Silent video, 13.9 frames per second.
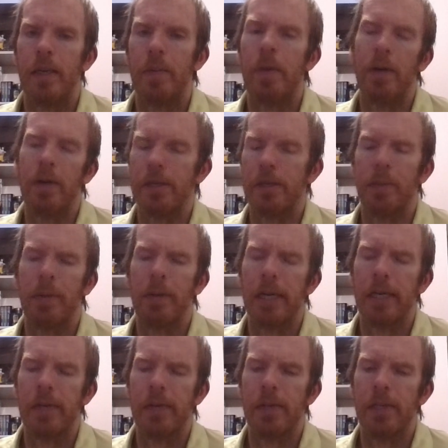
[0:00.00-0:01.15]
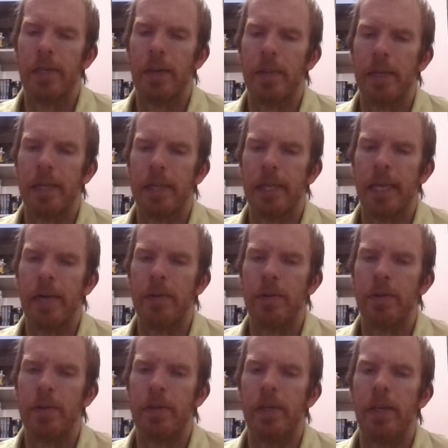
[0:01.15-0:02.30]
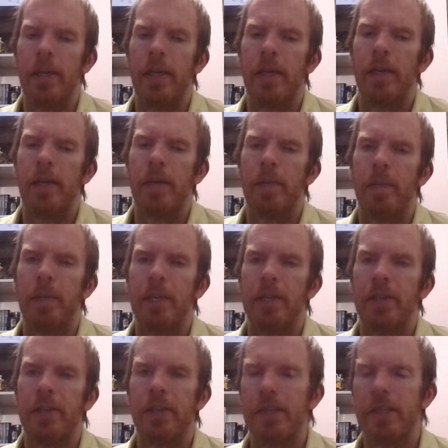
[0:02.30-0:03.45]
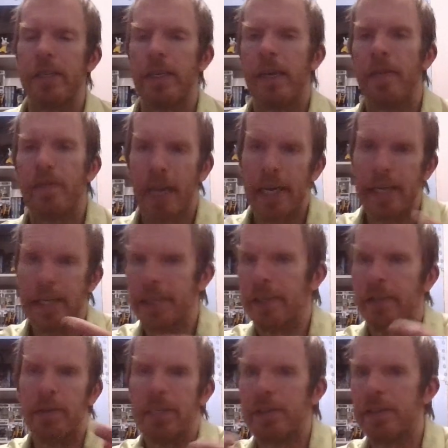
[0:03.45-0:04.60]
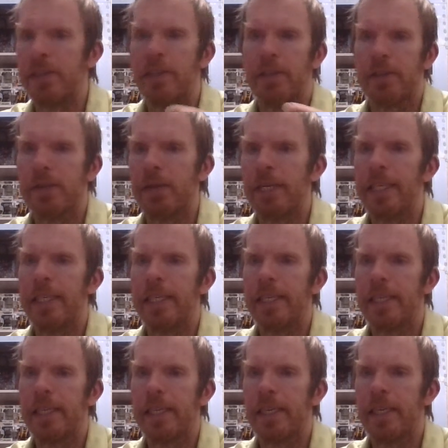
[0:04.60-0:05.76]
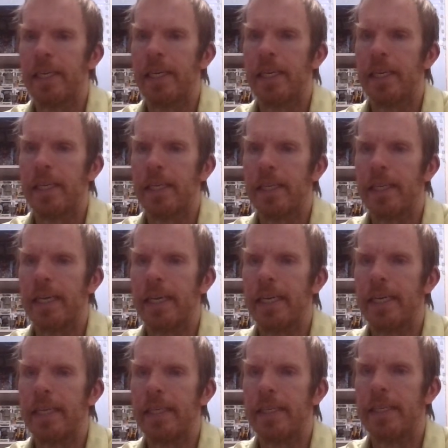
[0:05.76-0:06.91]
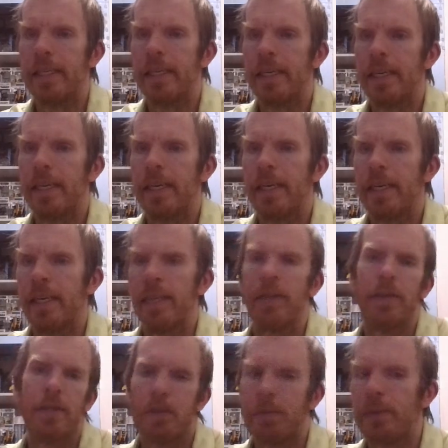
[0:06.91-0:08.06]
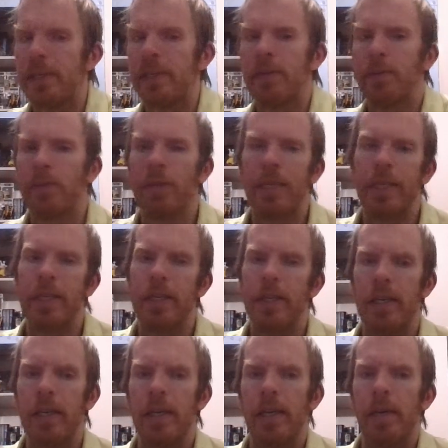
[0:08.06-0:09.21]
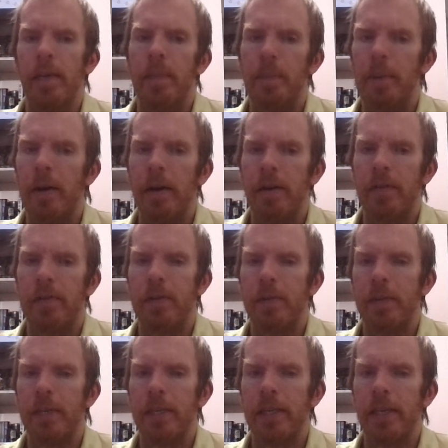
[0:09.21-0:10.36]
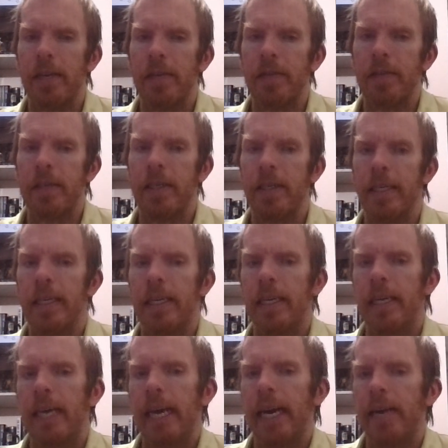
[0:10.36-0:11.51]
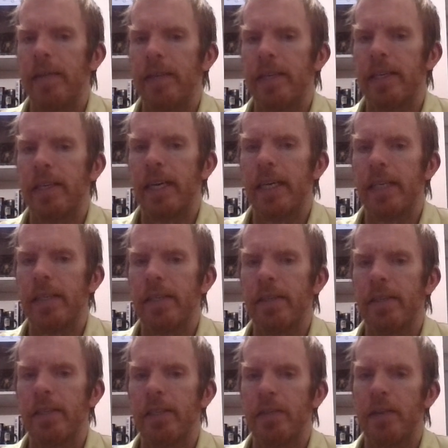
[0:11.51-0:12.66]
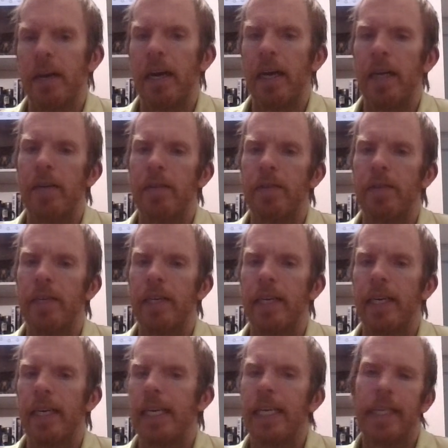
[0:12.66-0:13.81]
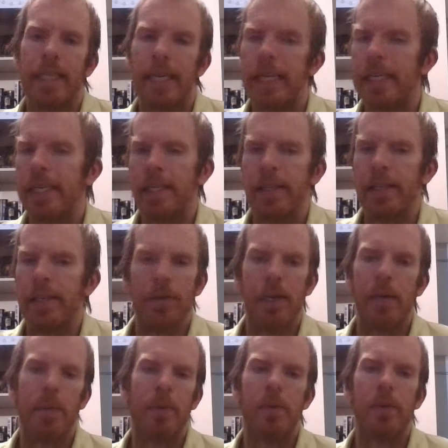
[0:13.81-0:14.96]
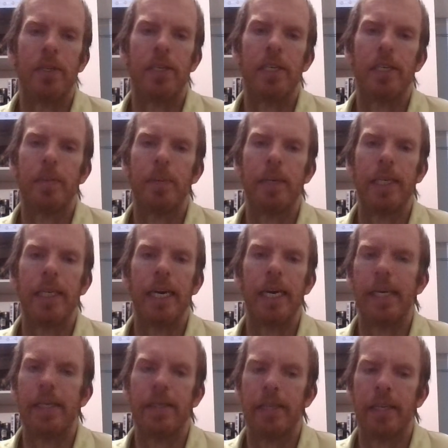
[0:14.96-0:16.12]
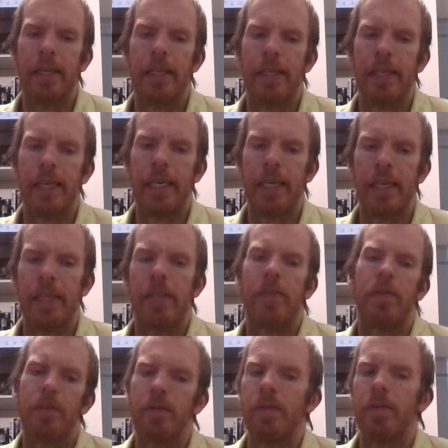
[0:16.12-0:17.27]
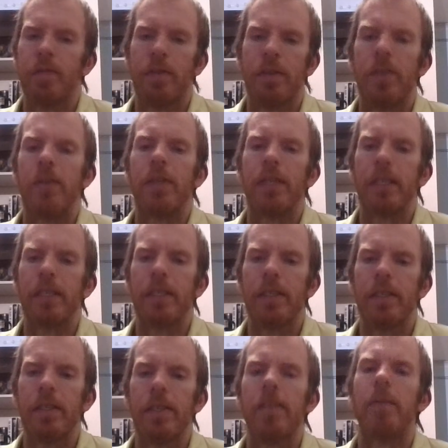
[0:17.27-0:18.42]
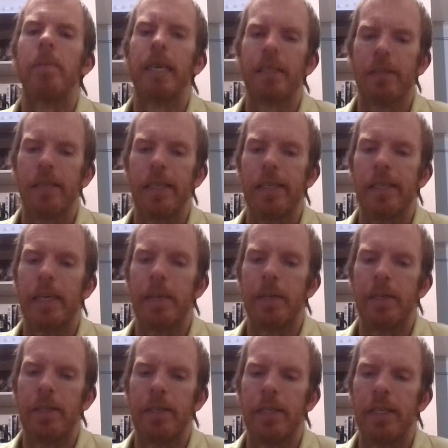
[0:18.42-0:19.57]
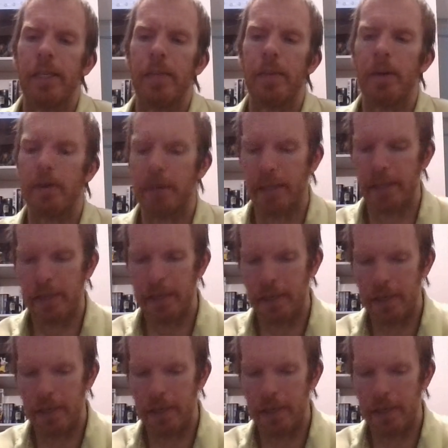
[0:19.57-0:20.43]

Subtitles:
opponent's blocking with something that would be just enough that your creatures are trading, then the 3/3 buff would be enough to have your guys survive, and then the trample would just be icing on the cake of doing some excess damage to your opponent.